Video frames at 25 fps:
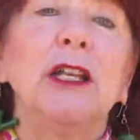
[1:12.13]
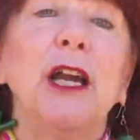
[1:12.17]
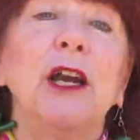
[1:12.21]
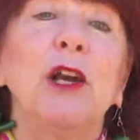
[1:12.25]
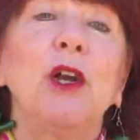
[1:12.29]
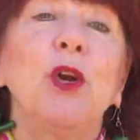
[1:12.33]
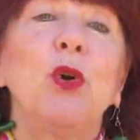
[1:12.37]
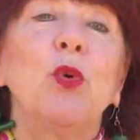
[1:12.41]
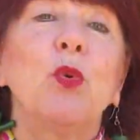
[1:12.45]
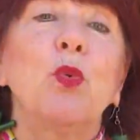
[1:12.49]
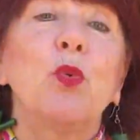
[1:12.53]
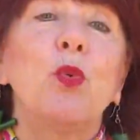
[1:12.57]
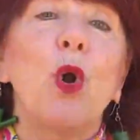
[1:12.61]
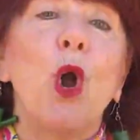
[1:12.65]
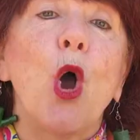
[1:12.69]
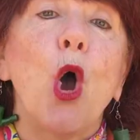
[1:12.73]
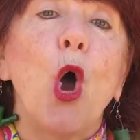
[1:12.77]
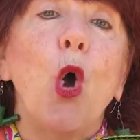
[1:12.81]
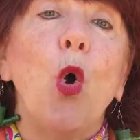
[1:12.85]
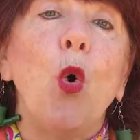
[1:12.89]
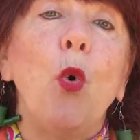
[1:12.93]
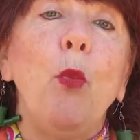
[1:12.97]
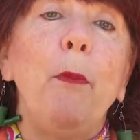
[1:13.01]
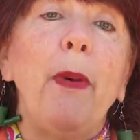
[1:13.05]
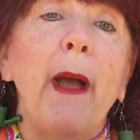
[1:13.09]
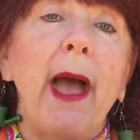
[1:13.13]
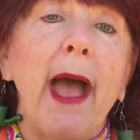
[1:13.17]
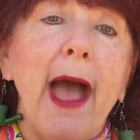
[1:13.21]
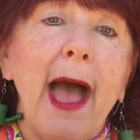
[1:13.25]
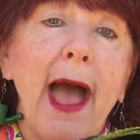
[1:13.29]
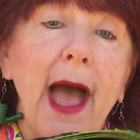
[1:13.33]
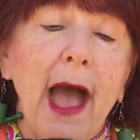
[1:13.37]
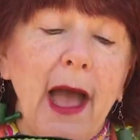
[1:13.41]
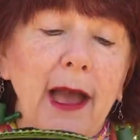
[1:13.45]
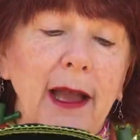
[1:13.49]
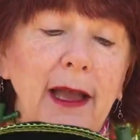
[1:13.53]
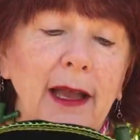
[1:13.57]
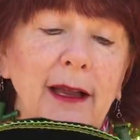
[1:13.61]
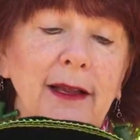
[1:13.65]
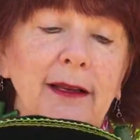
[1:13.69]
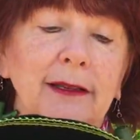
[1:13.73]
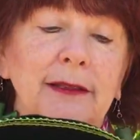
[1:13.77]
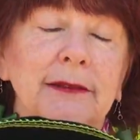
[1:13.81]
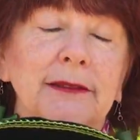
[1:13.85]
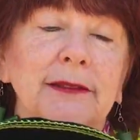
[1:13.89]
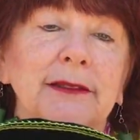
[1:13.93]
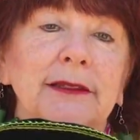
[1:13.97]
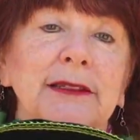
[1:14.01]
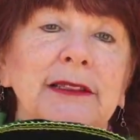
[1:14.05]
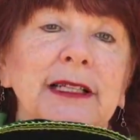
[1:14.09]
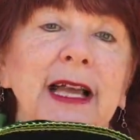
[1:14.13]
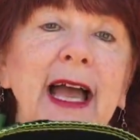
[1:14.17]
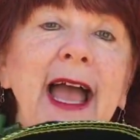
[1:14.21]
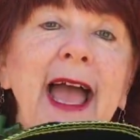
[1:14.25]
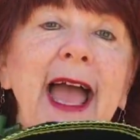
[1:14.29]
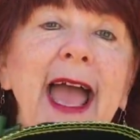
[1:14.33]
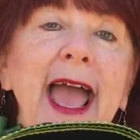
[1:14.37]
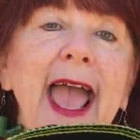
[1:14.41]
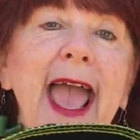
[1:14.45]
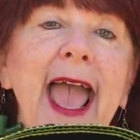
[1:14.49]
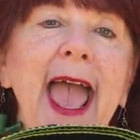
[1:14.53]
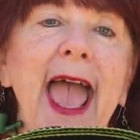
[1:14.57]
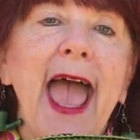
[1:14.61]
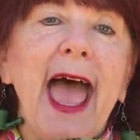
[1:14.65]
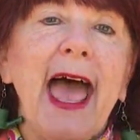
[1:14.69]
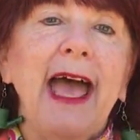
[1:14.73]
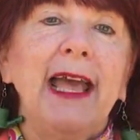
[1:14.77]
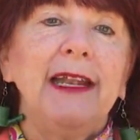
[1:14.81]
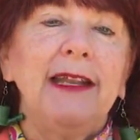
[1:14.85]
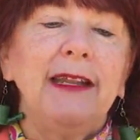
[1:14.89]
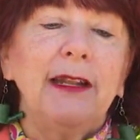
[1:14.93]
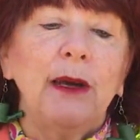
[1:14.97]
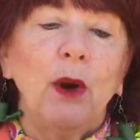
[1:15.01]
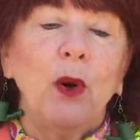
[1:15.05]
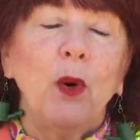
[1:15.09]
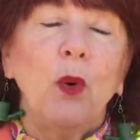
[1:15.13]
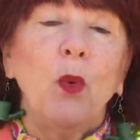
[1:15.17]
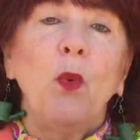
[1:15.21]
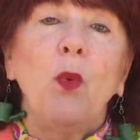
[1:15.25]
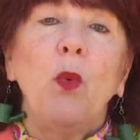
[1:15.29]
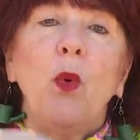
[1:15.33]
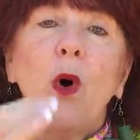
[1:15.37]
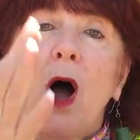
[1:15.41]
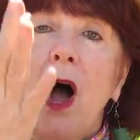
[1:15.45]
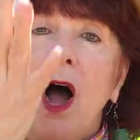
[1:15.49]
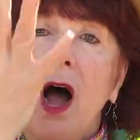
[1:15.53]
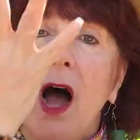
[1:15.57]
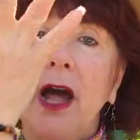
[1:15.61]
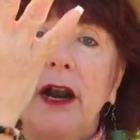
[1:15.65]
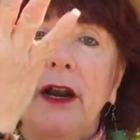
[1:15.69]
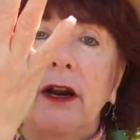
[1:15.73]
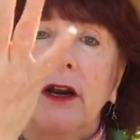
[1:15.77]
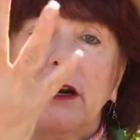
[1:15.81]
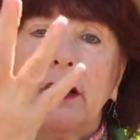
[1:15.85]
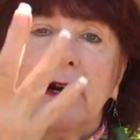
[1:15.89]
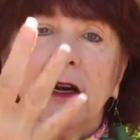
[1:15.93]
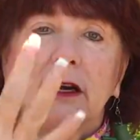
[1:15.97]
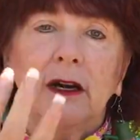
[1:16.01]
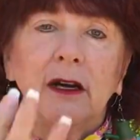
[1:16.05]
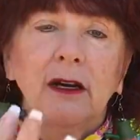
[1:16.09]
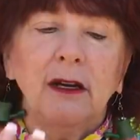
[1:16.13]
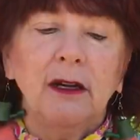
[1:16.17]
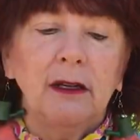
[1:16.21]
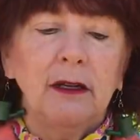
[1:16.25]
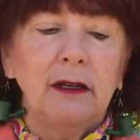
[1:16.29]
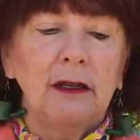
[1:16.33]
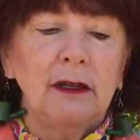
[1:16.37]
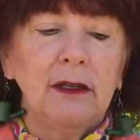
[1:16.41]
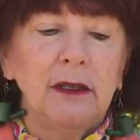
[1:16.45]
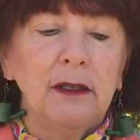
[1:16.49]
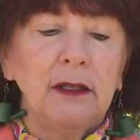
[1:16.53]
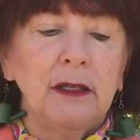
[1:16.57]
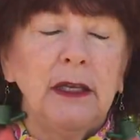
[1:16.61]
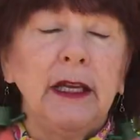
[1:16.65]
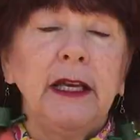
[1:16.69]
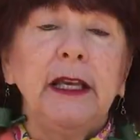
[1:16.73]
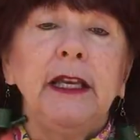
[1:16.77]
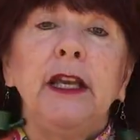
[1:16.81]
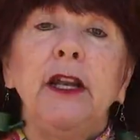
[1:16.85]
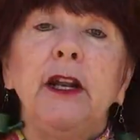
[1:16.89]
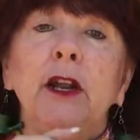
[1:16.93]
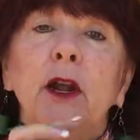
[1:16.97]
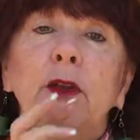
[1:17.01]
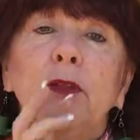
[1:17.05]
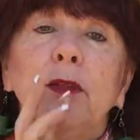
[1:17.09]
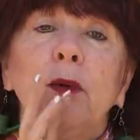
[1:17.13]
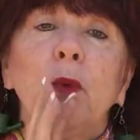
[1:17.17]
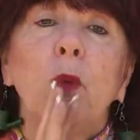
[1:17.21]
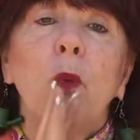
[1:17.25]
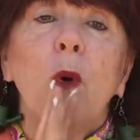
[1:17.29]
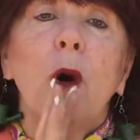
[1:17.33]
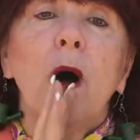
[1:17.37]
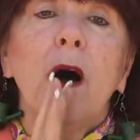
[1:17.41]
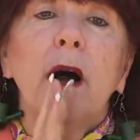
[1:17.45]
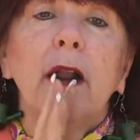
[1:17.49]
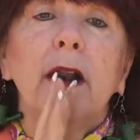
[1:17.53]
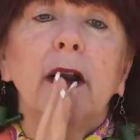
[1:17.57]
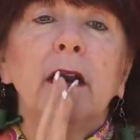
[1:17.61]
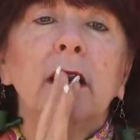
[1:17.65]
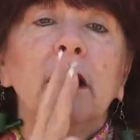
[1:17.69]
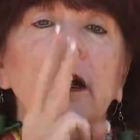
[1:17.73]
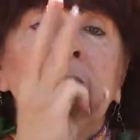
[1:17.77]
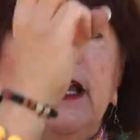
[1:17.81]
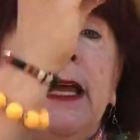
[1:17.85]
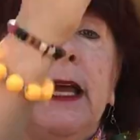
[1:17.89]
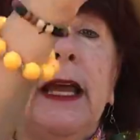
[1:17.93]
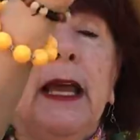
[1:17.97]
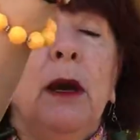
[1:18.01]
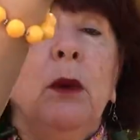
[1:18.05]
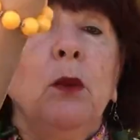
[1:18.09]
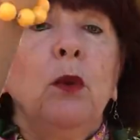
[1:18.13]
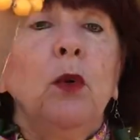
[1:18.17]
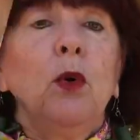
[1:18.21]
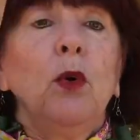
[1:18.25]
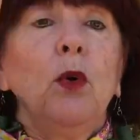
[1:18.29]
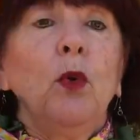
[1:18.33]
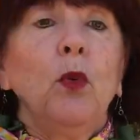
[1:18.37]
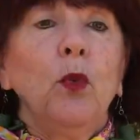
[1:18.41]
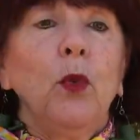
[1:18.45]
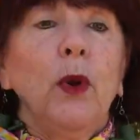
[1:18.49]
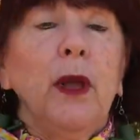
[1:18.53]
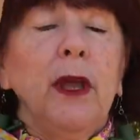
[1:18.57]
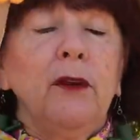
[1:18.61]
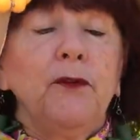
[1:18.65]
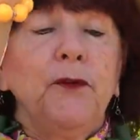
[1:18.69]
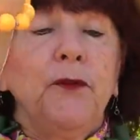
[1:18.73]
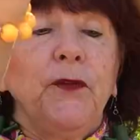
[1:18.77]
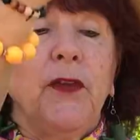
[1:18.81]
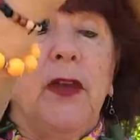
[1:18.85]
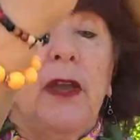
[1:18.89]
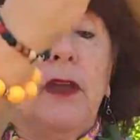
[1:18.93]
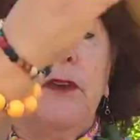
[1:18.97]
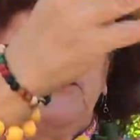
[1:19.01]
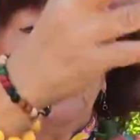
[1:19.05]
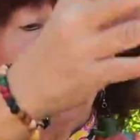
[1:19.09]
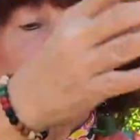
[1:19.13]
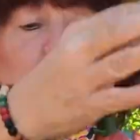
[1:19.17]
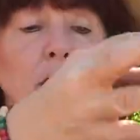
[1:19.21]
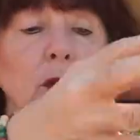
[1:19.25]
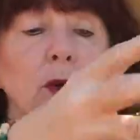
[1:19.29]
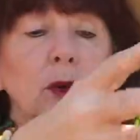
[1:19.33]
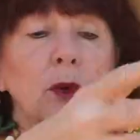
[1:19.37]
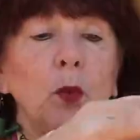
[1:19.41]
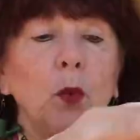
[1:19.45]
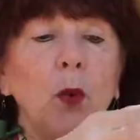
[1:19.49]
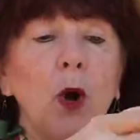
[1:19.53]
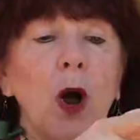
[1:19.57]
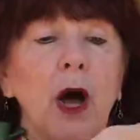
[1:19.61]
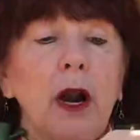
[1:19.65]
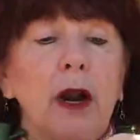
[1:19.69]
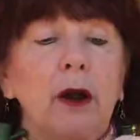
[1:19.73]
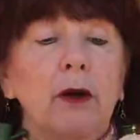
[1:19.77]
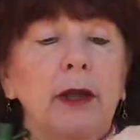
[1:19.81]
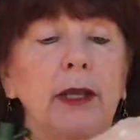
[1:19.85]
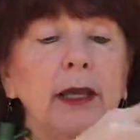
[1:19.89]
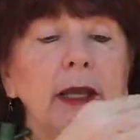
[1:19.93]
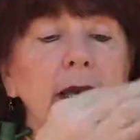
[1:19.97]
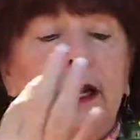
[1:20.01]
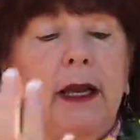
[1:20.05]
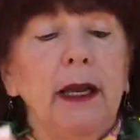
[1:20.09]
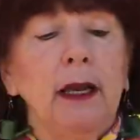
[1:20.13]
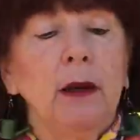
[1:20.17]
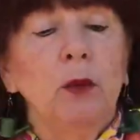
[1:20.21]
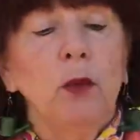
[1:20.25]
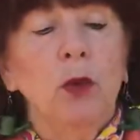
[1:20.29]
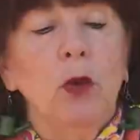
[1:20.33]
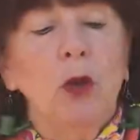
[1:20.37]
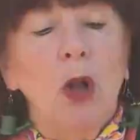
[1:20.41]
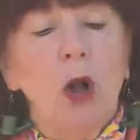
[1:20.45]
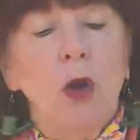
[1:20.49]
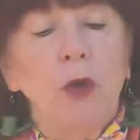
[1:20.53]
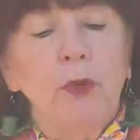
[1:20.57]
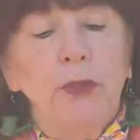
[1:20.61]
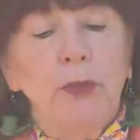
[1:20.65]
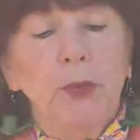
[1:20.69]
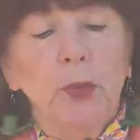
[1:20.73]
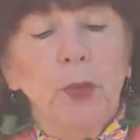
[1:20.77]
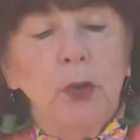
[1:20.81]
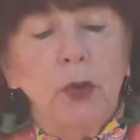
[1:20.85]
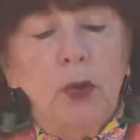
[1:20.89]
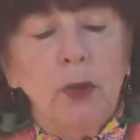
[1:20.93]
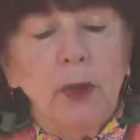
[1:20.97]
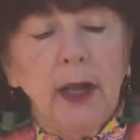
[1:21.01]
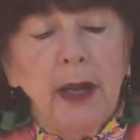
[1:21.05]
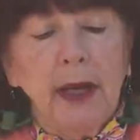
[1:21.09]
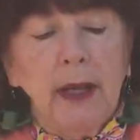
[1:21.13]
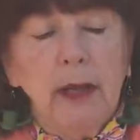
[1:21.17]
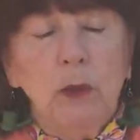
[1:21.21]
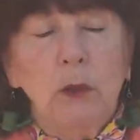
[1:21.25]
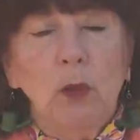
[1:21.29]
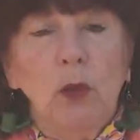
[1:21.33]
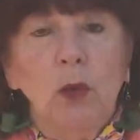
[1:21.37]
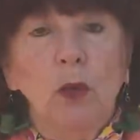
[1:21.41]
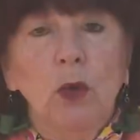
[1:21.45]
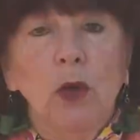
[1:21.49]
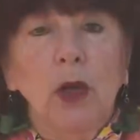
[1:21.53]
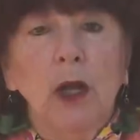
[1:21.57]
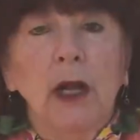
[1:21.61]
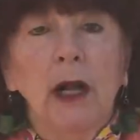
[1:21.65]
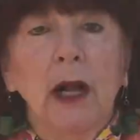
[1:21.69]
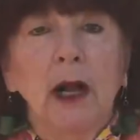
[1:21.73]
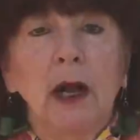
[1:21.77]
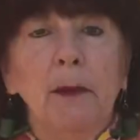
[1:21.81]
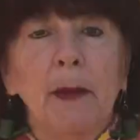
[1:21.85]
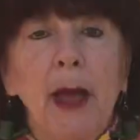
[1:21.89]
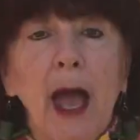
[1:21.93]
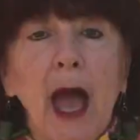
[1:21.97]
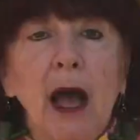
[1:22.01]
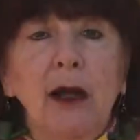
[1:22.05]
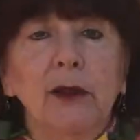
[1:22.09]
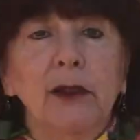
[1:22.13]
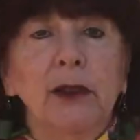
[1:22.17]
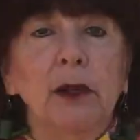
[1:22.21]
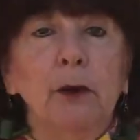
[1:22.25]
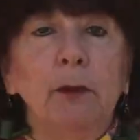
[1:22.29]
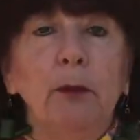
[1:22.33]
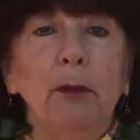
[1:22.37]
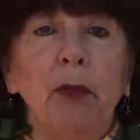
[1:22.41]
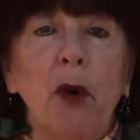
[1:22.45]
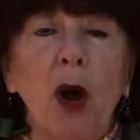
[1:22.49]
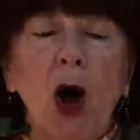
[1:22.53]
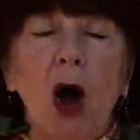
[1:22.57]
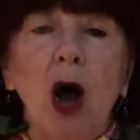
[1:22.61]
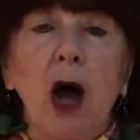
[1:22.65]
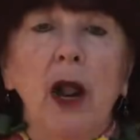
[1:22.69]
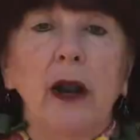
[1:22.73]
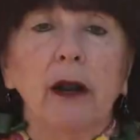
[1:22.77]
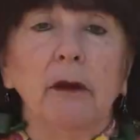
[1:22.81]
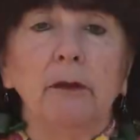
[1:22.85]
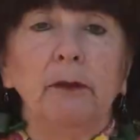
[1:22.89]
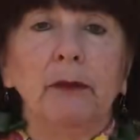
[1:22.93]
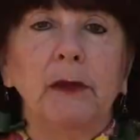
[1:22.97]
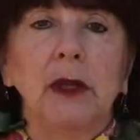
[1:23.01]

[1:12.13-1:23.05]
a grow bag, and water, you know the water, it will, if you're watering it, it will go through and it will come out the bottom.